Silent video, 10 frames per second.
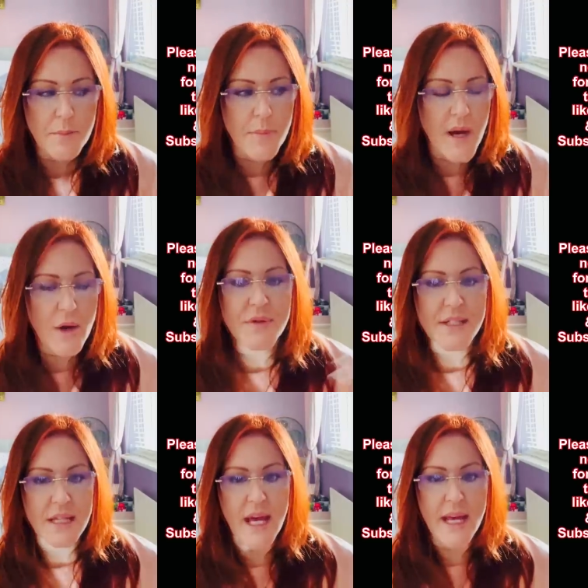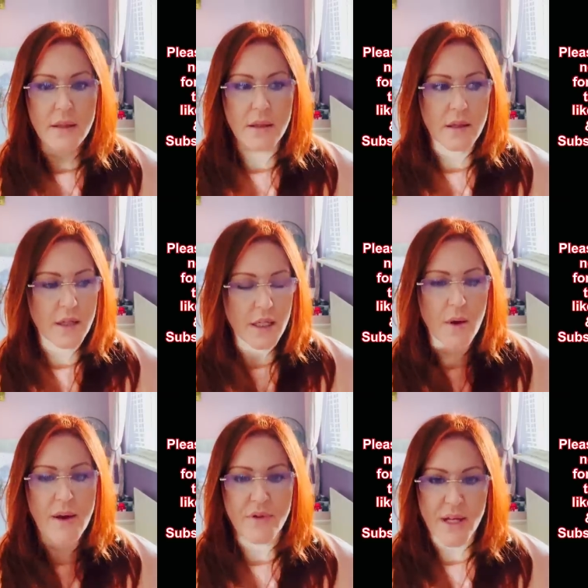And obviously then, you
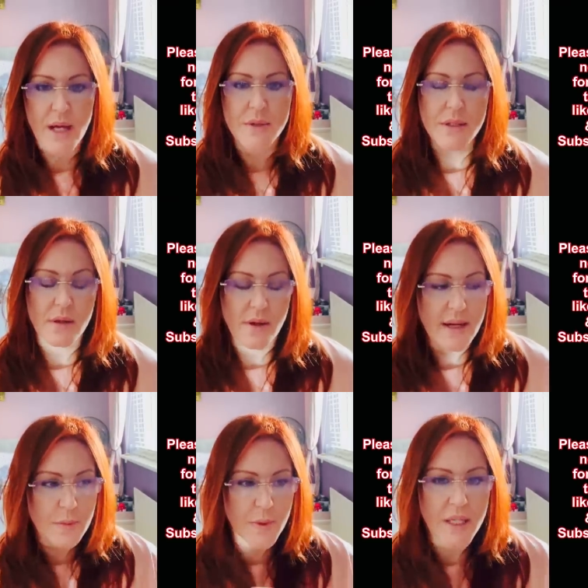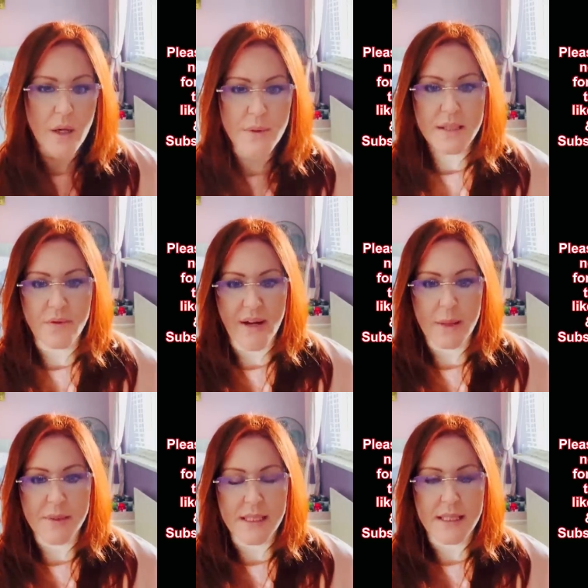know, everything else, uh, as we know, has
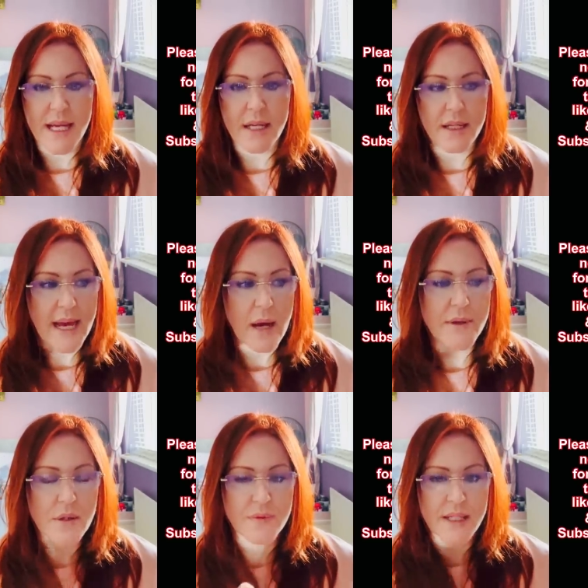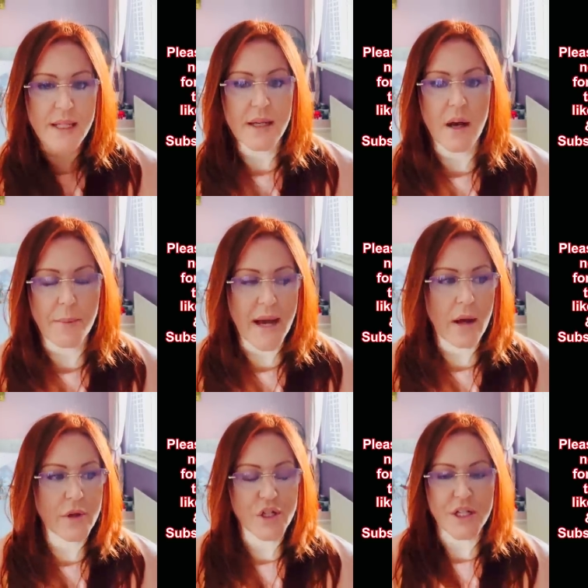developed since then. And now it's obviously come
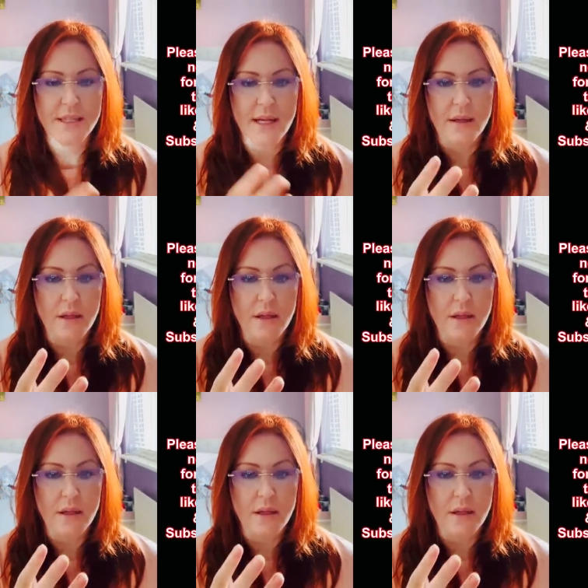out that she's,